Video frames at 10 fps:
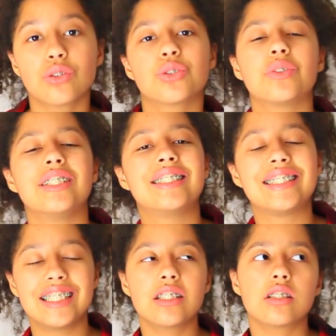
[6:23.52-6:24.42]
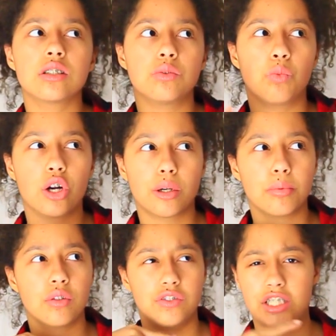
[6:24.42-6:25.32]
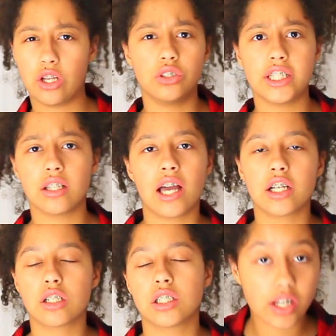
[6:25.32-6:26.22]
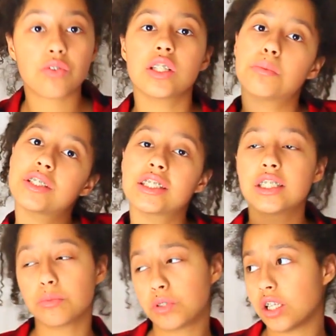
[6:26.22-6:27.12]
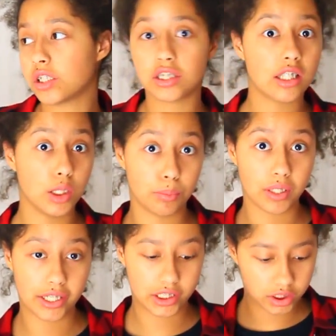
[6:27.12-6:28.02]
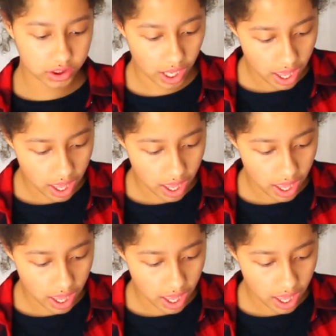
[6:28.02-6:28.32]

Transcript: also the Stila Waterproof Stay All Day liner. now for lipsticks, lip glosses, and lip liners.